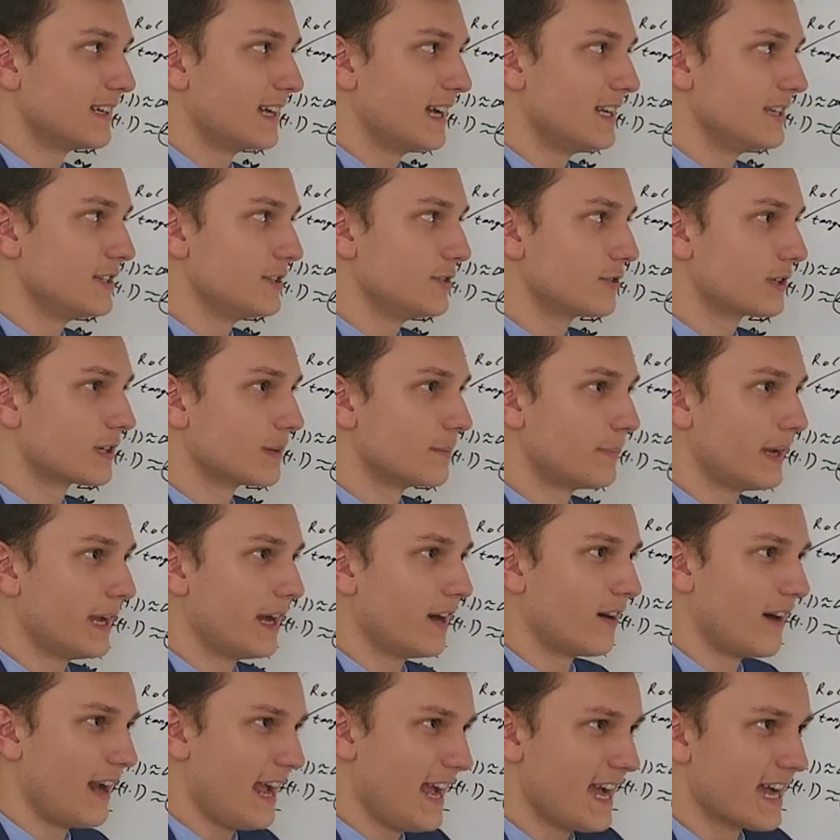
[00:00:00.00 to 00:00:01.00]
and you
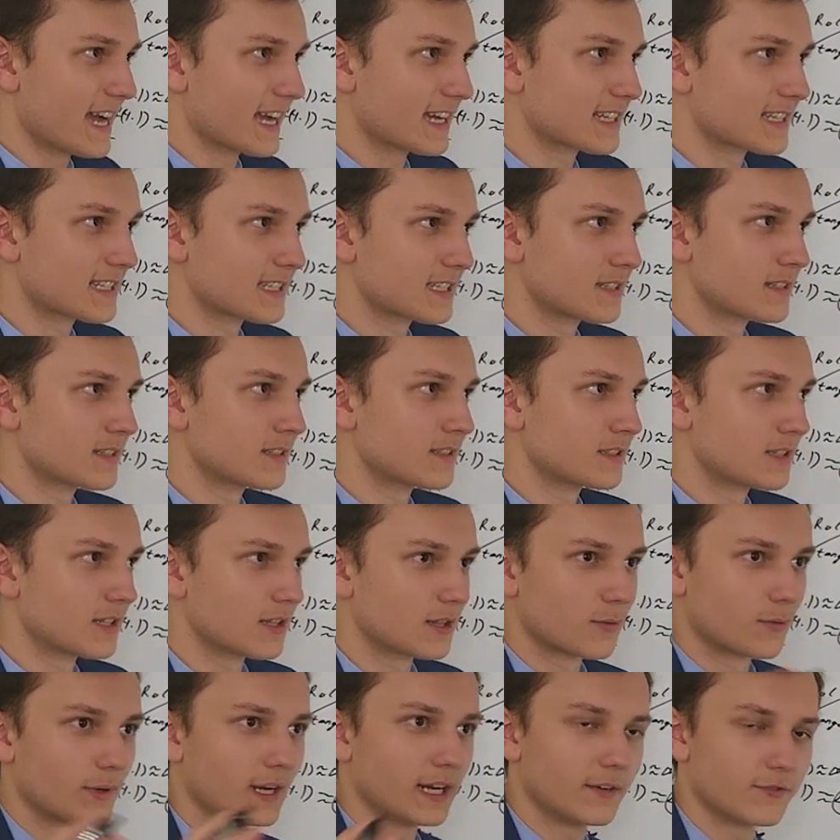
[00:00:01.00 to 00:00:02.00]
compare x
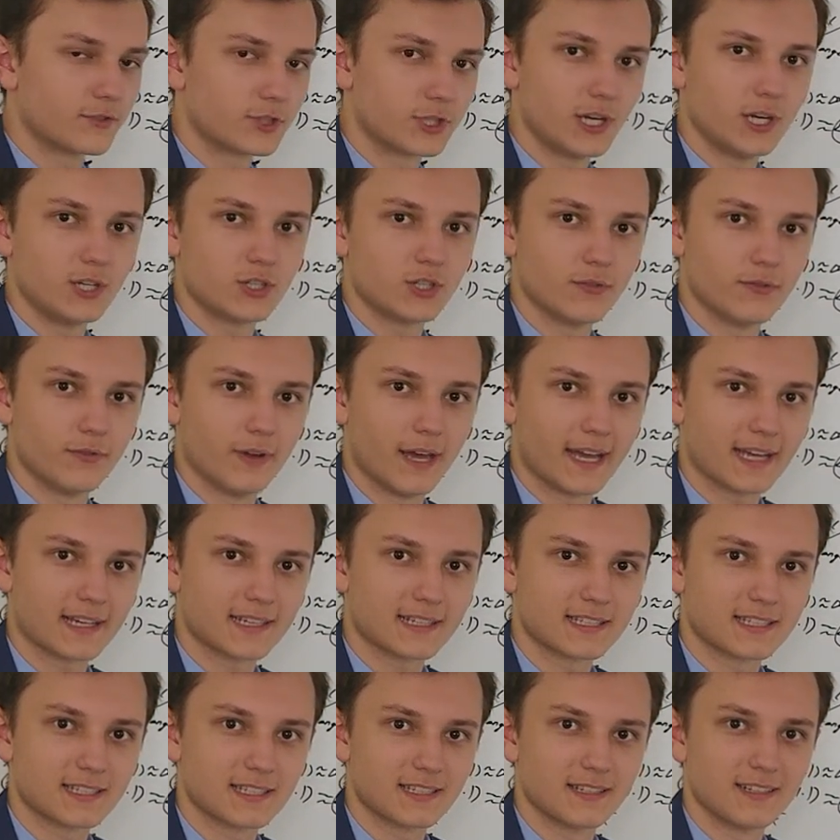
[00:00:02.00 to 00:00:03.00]
to the rate of change of
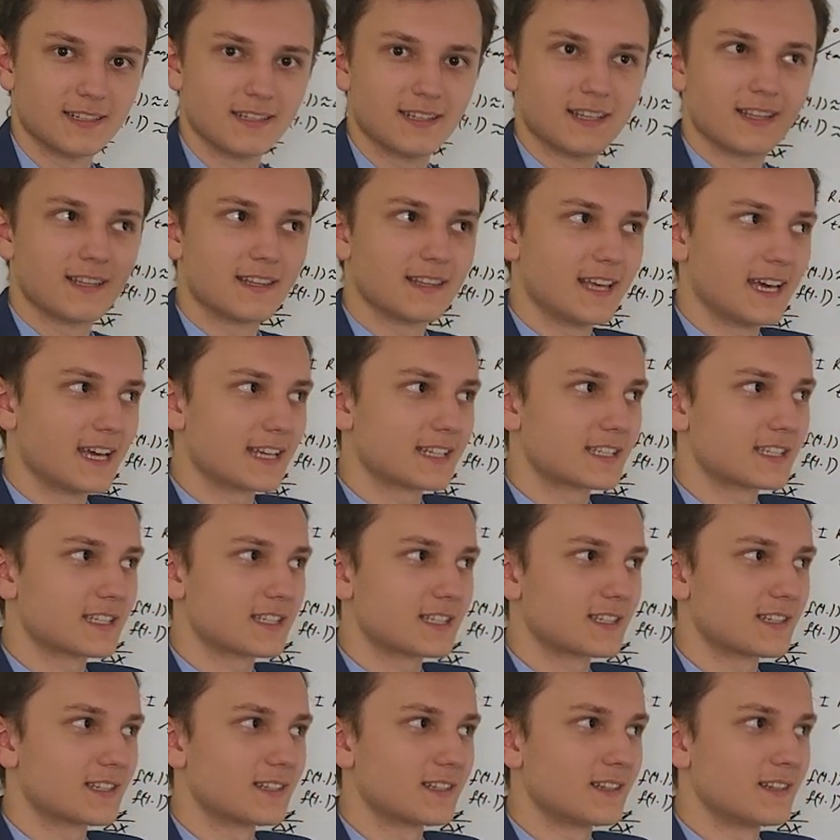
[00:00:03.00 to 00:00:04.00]
x,
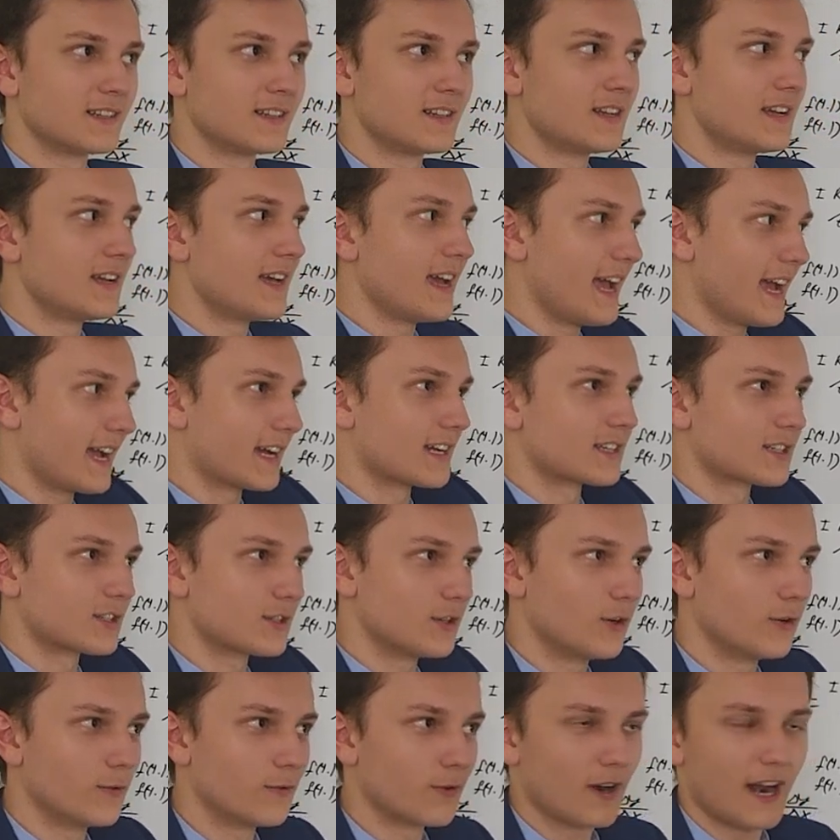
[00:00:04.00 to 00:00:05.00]
that's
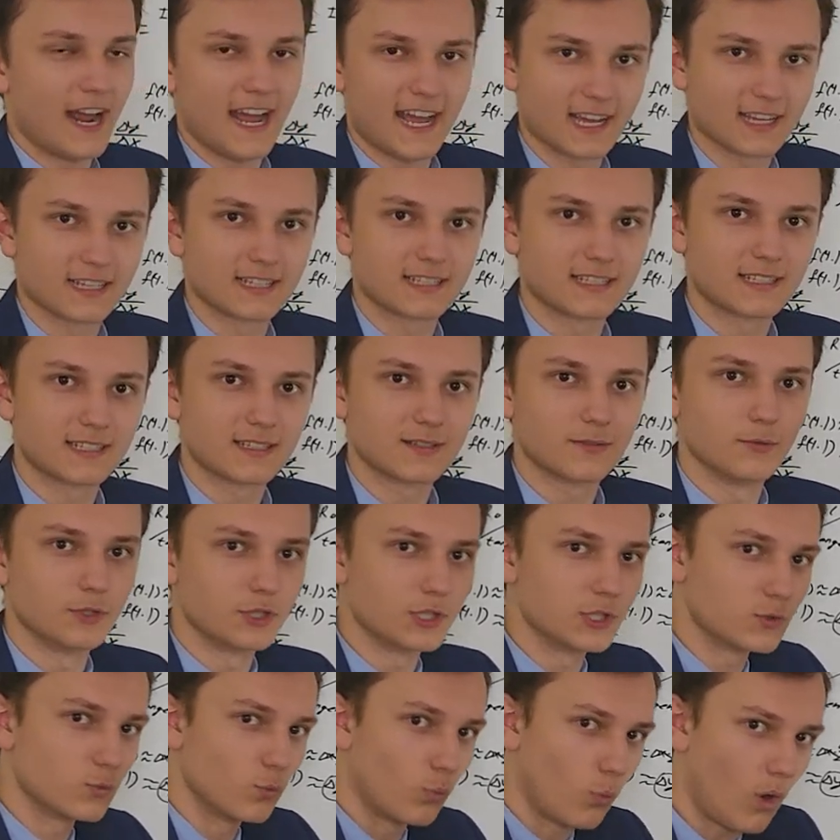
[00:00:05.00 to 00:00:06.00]
x over x,
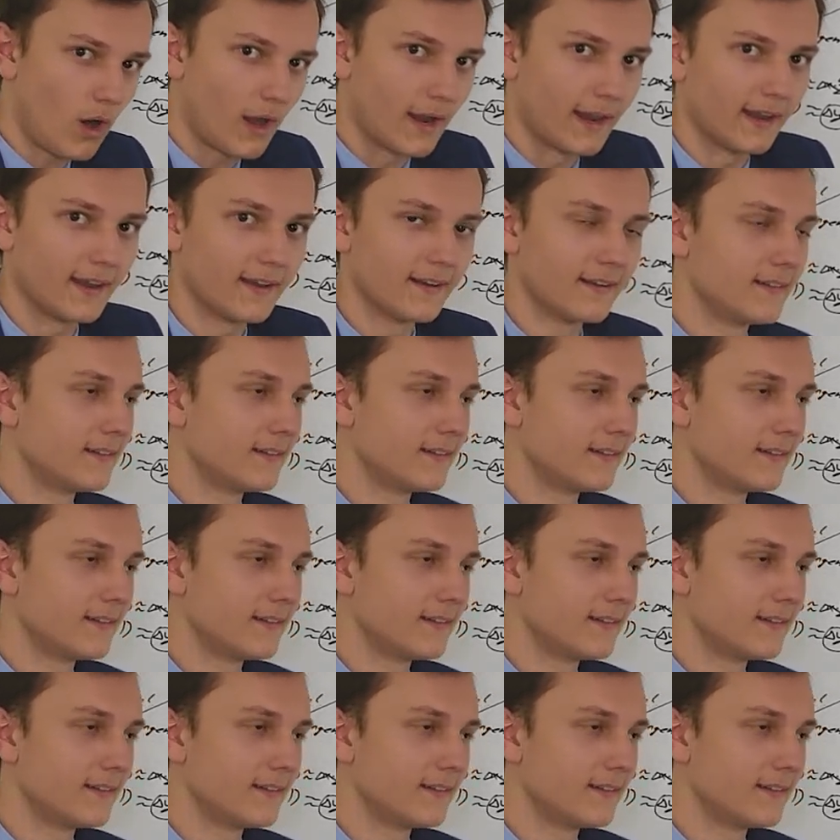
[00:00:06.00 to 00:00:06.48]
which is 1,